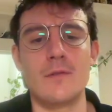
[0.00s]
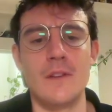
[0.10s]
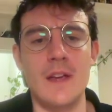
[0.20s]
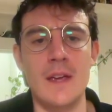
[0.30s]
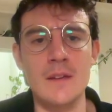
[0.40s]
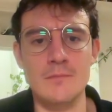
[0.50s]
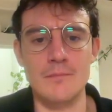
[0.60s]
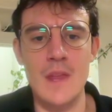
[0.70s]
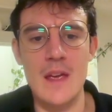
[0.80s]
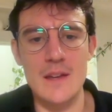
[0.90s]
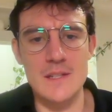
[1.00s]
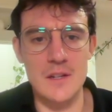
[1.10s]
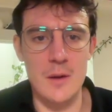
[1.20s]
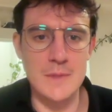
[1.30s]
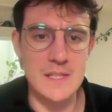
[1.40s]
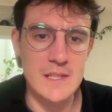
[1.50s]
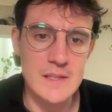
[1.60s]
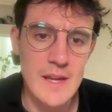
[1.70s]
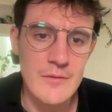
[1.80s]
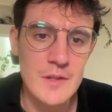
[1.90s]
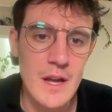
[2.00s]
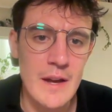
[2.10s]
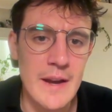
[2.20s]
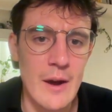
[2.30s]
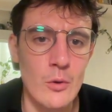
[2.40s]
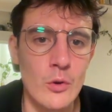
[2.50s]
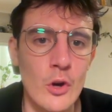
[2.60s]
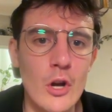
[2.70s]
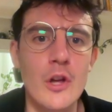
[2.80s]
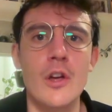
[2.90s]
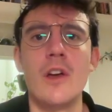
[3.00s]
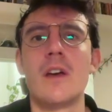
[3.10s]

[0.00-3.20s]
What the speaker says: for the king is to come to c7, and now rook,